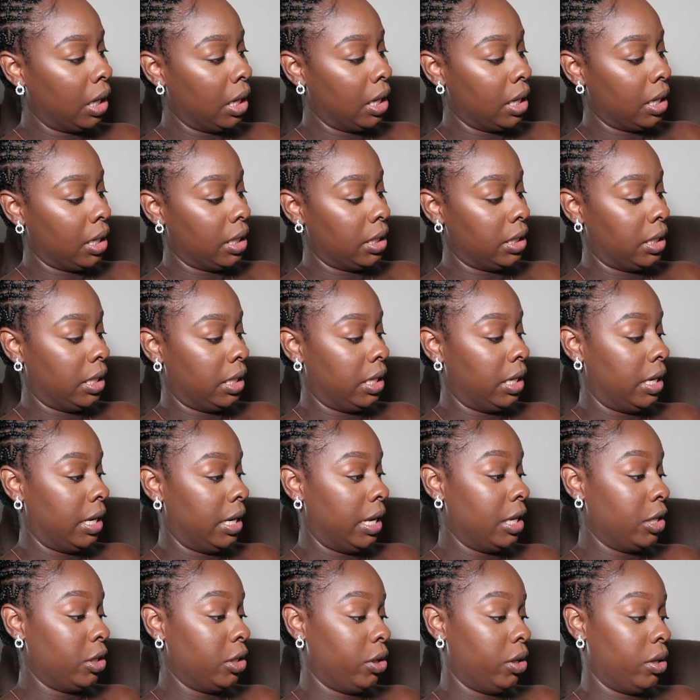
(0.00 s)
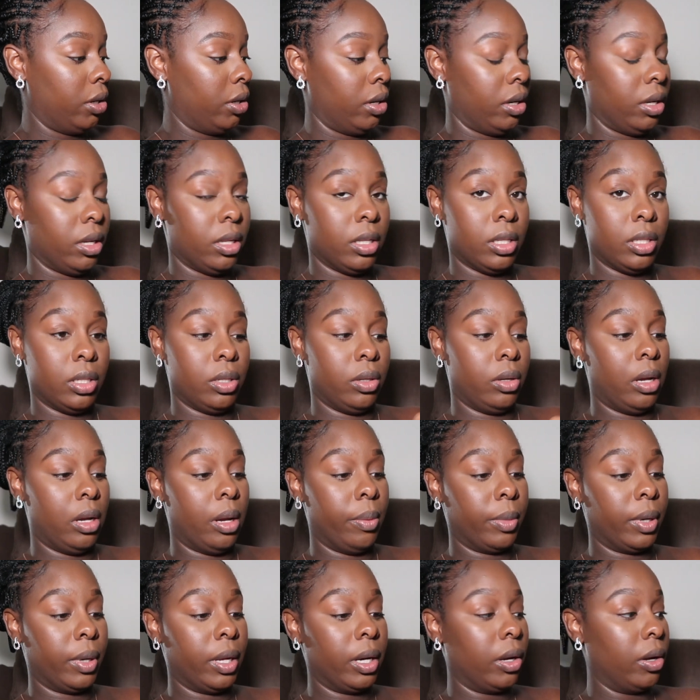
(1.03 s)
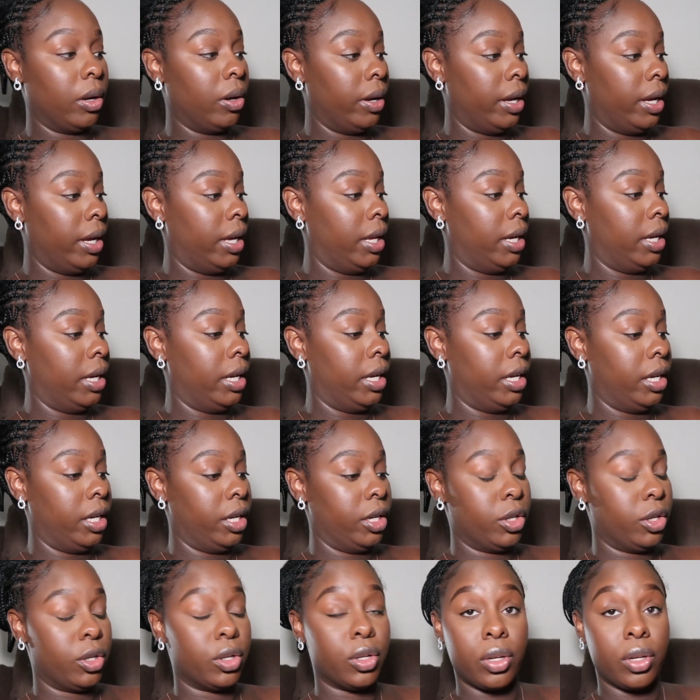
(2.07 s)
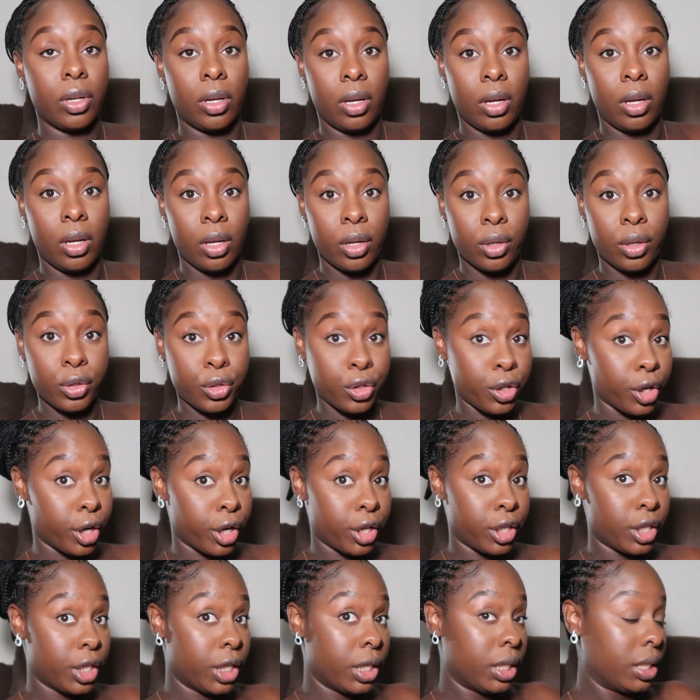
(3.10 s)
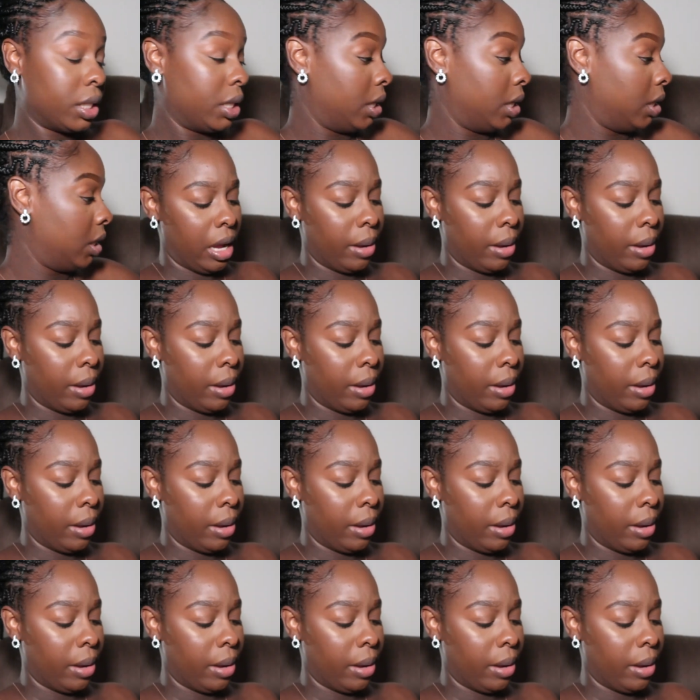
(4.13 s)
because it did not turn on, so I'm gonna go ahead and charge it.